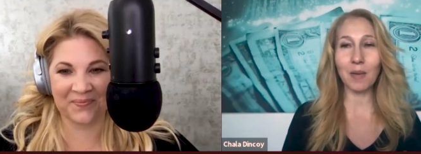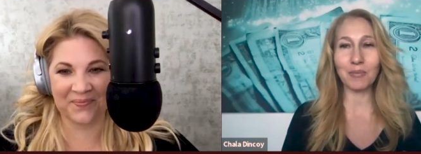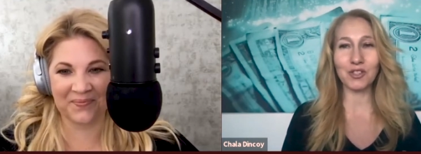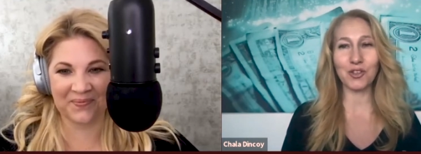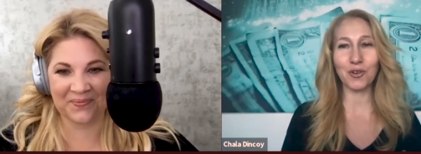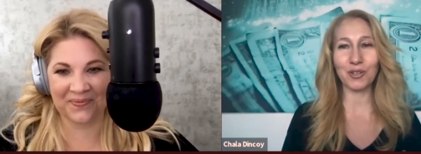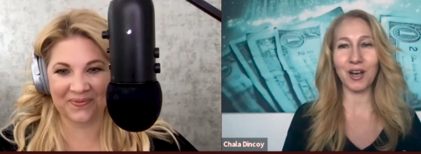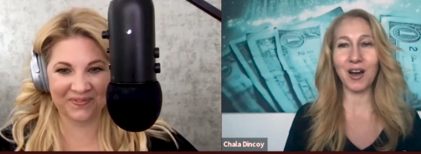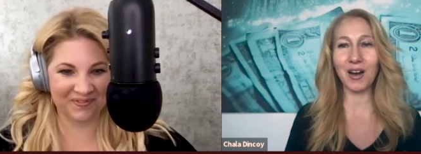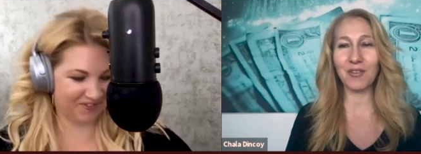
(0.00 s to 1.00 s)
Speaker 1: episode
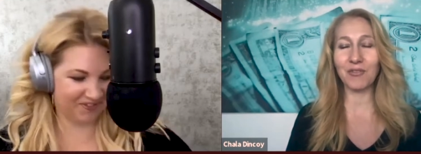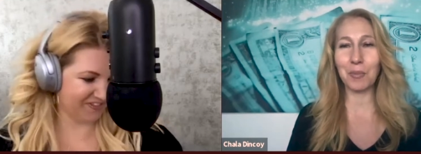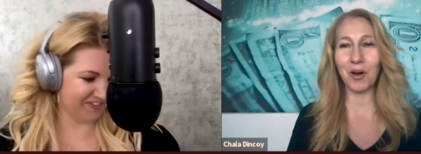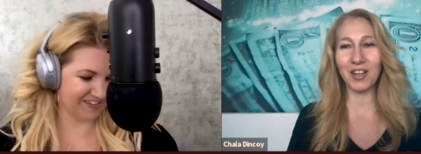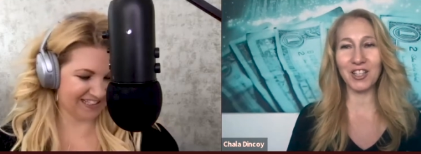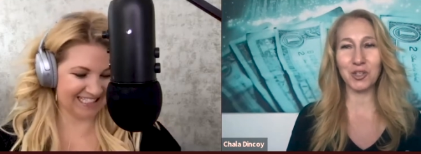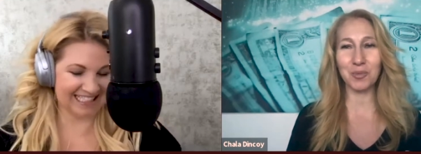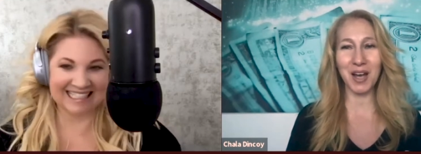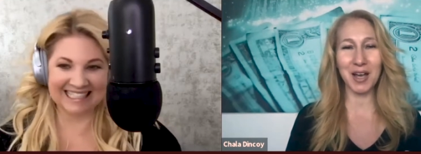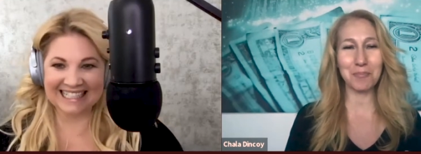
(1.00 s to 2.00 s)
of
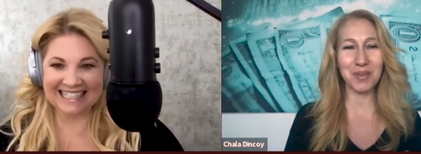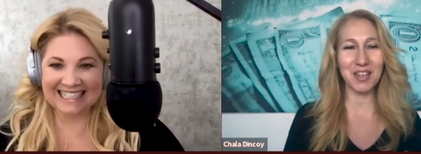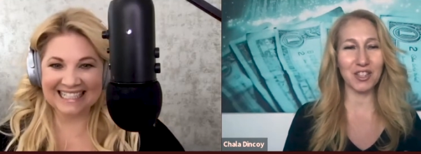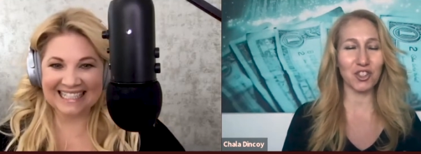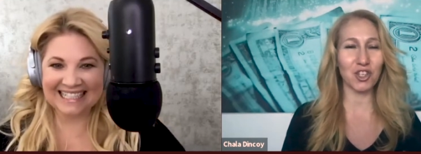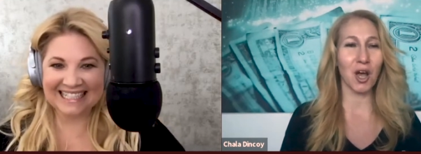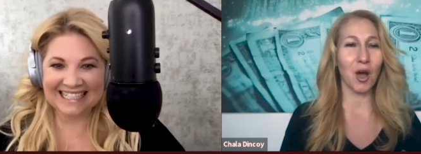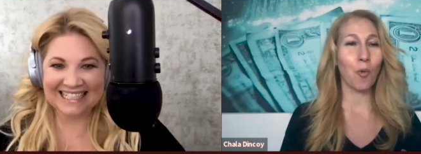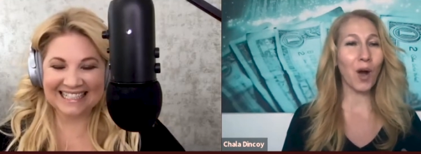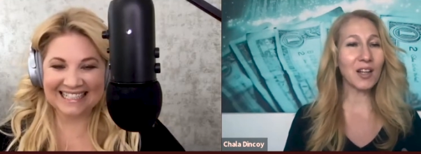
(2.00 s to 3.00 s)
Polish My Pitch.
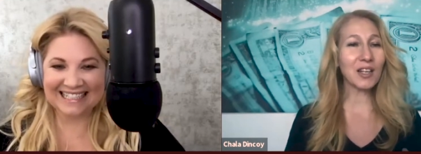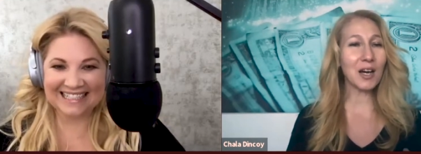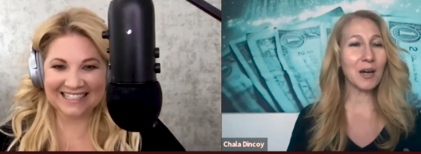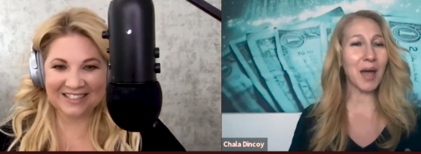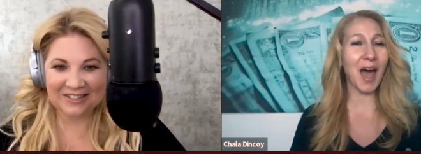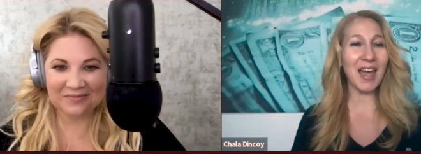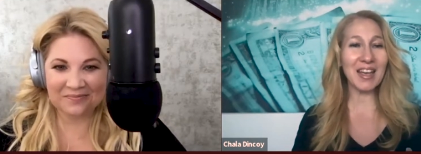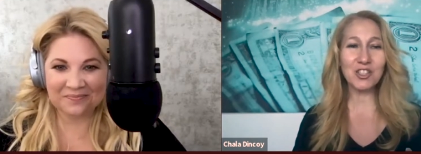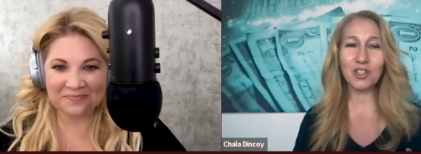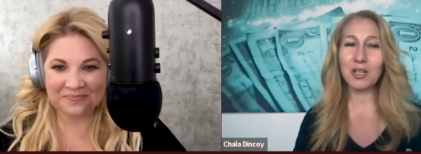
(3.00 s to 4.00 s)
Welcome,
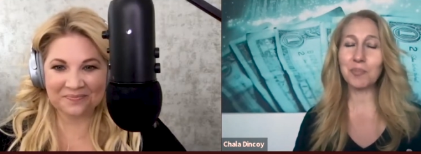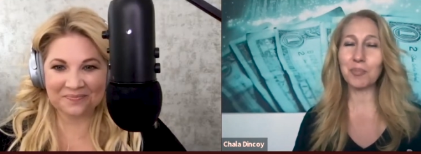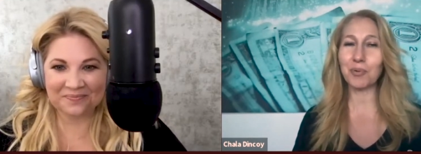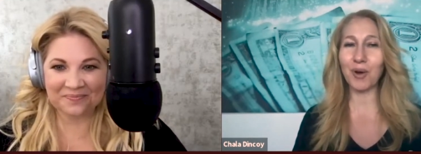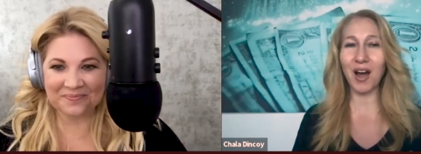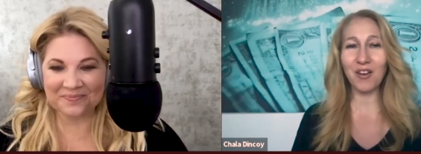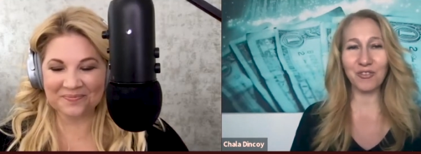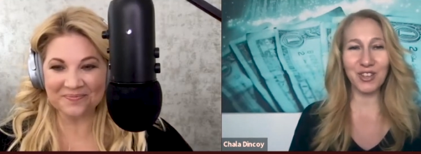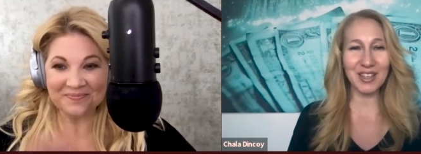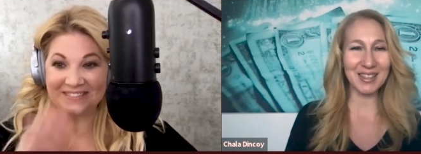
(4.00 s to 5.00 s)
Angela
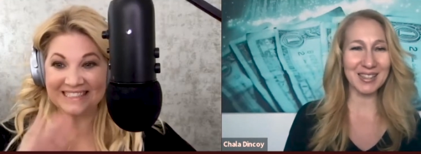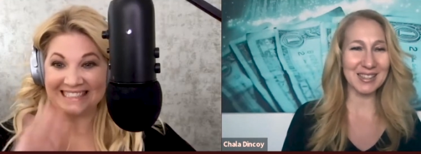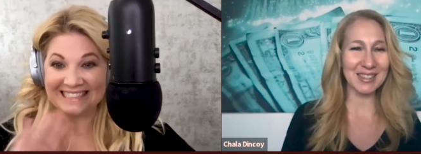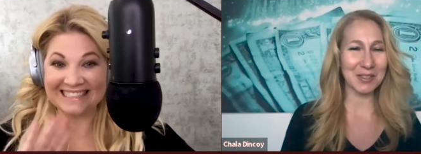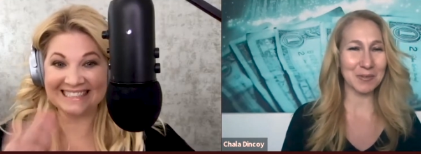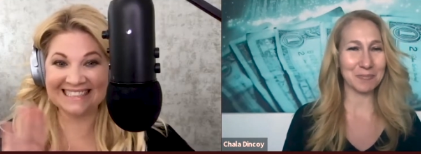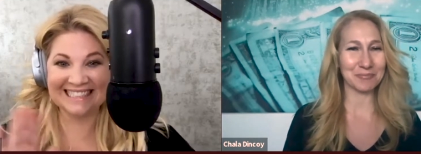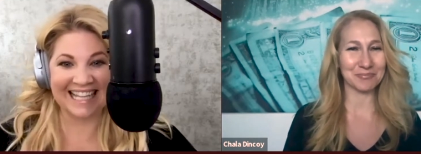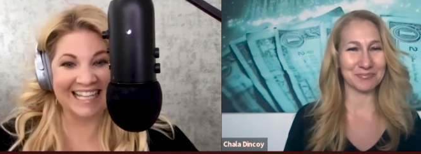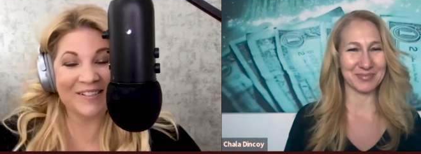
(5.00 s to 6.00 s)
Proffitt.
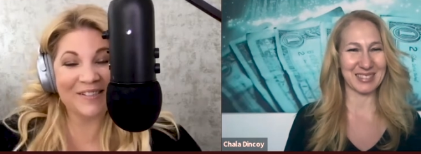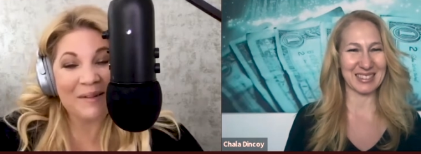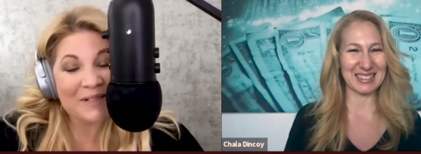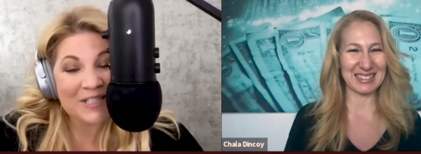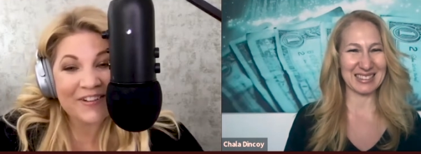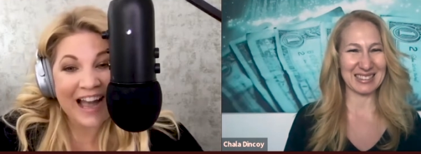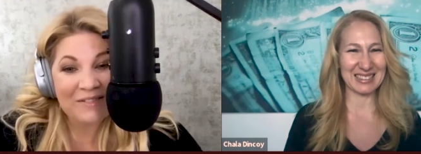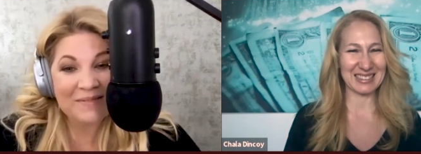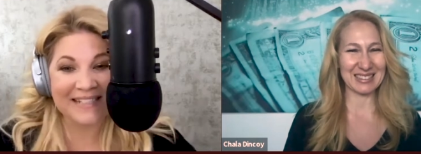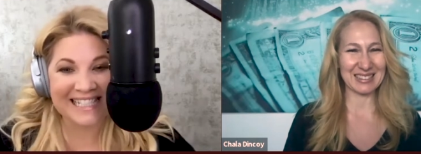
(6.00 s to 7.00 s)
Speaker 2: Thank you so much for
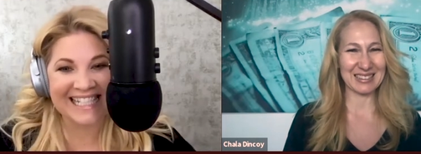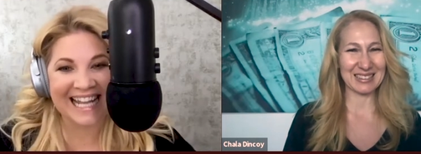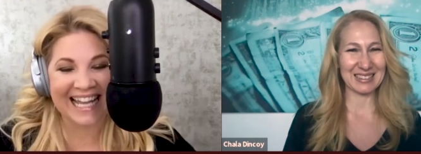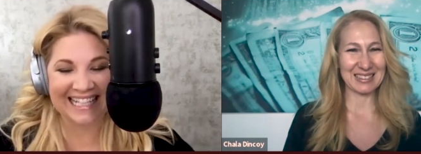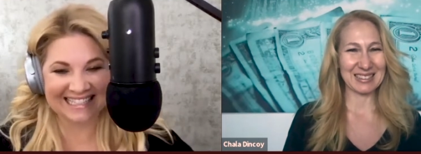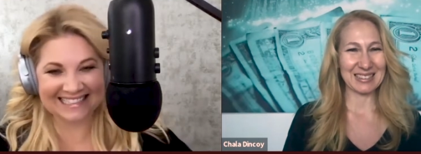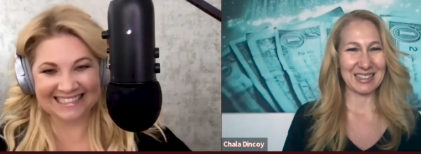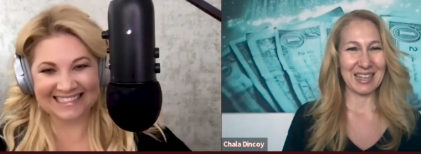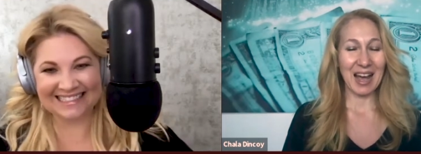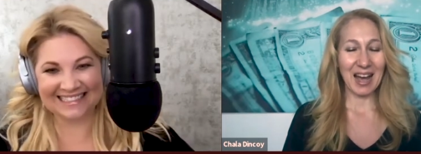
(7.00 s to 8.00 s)
having me today.
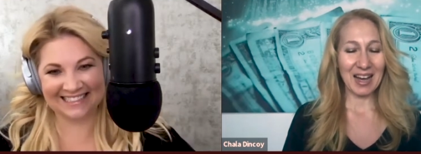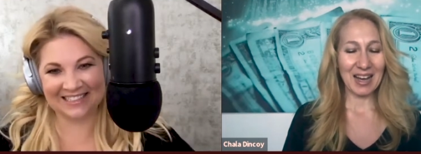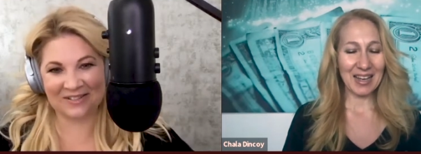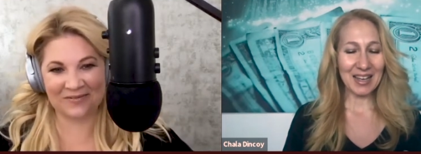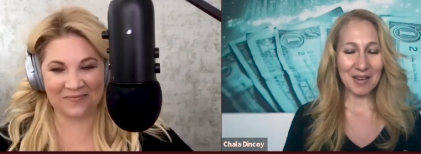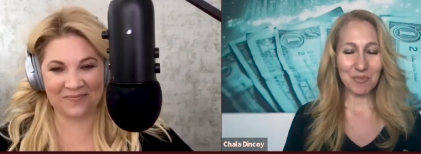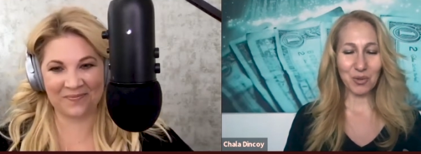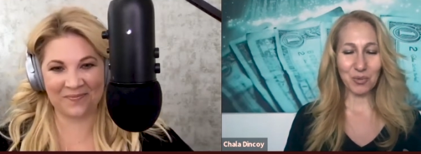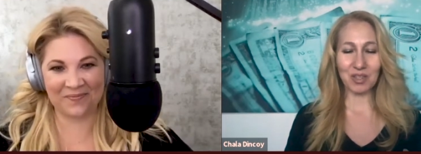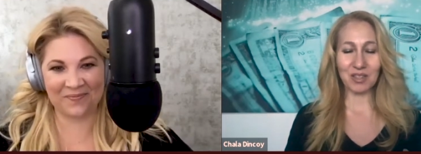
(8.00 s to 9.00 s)
Speaker 1: I am
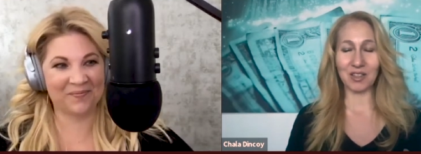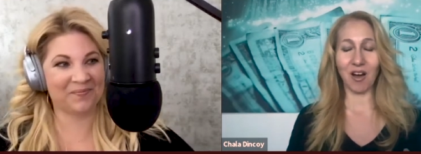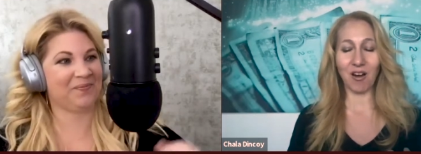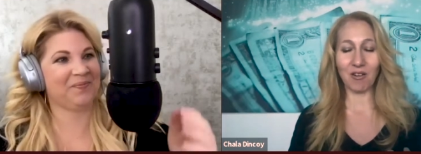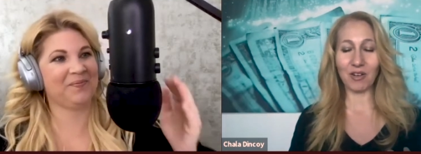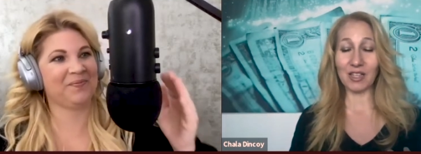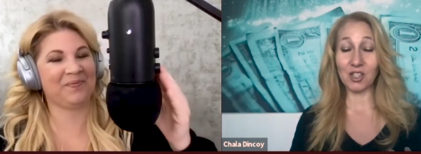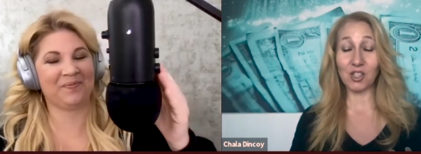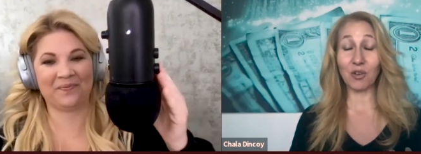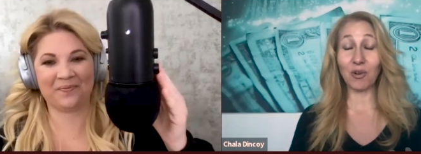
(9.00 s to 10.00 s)
thrilled. All
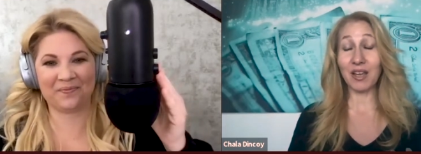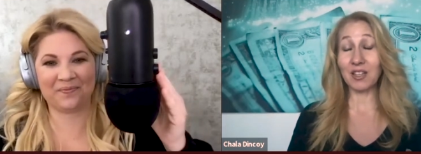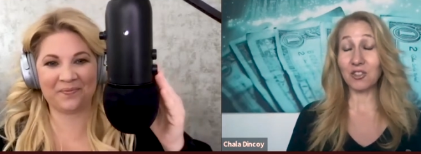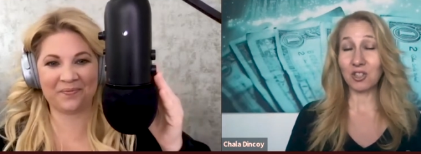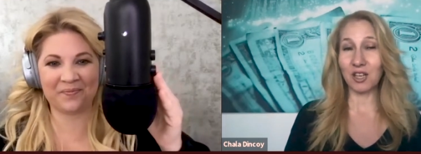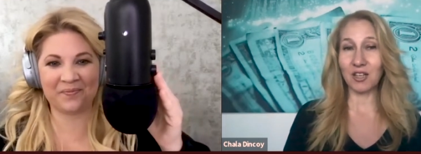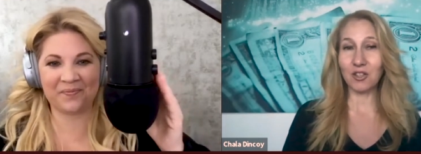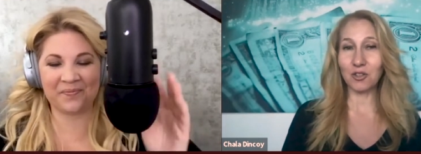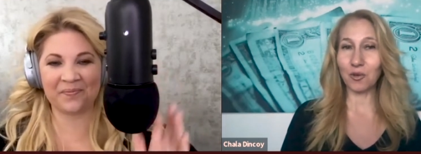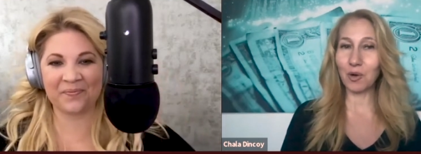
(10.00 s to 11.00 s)
right. So, Angela,
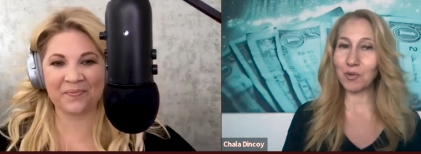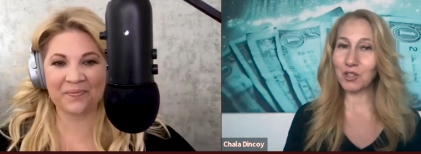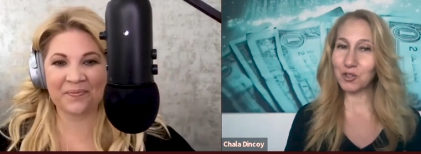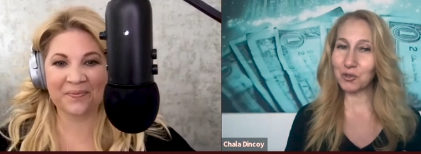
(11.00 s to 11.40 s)
you know what we do